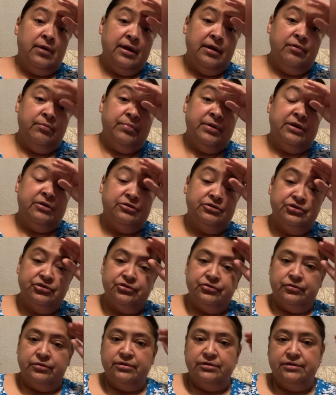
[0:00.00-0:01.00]
of the bigger
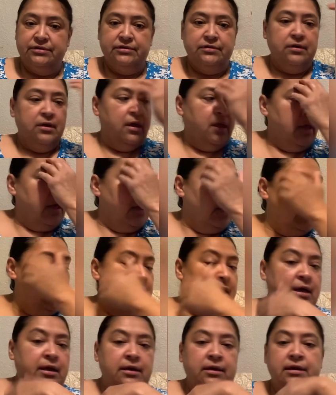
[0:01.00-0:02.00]
stores.
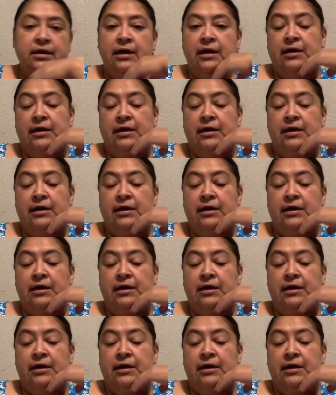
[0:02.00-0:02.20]
And